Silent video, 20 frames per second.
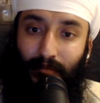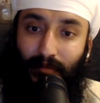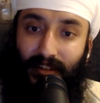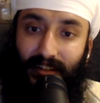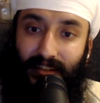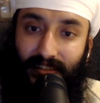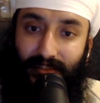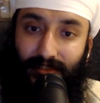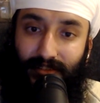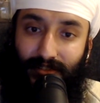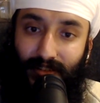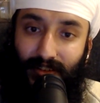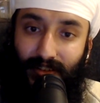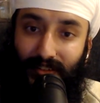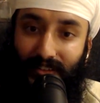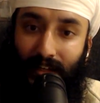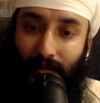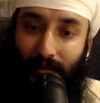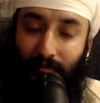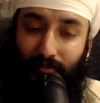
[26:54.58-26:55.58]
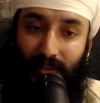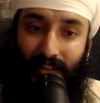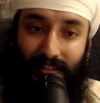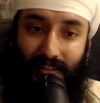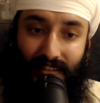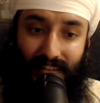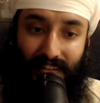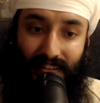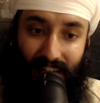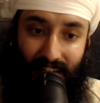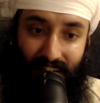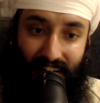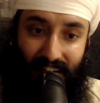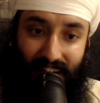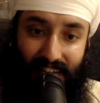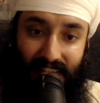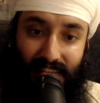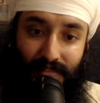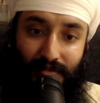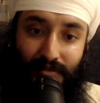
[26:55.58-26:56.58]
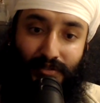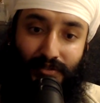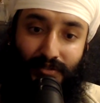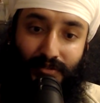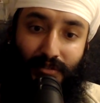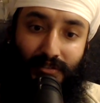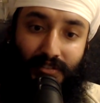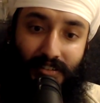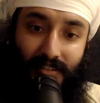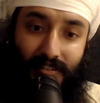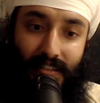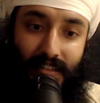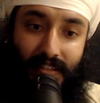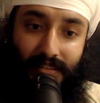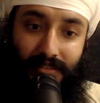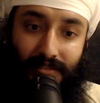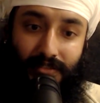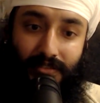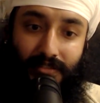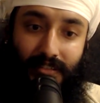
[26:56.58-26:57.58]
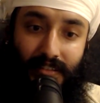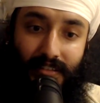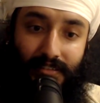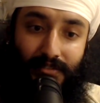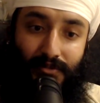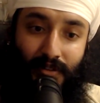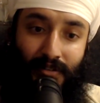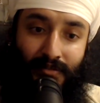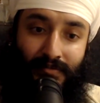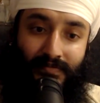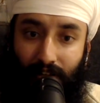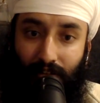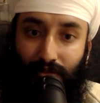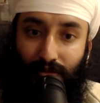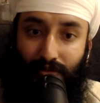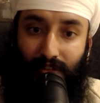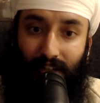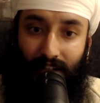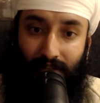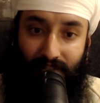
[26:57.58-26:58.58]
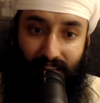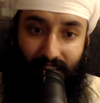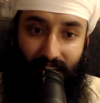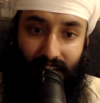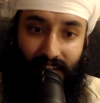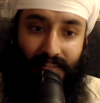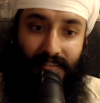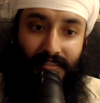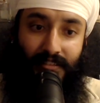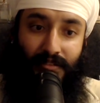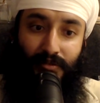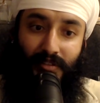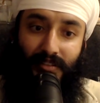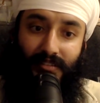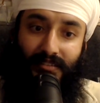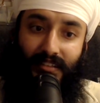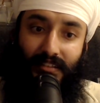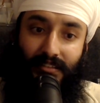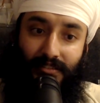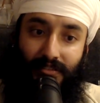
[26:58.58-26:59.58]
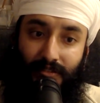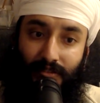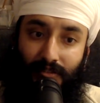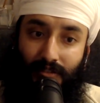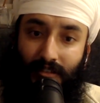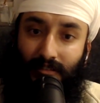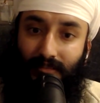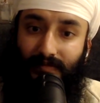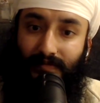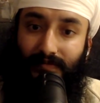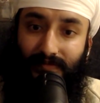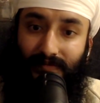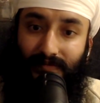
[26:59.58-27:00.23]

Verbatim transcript: but did you know that Bhagat Tanaji was also their student as well? Guru ji was their student.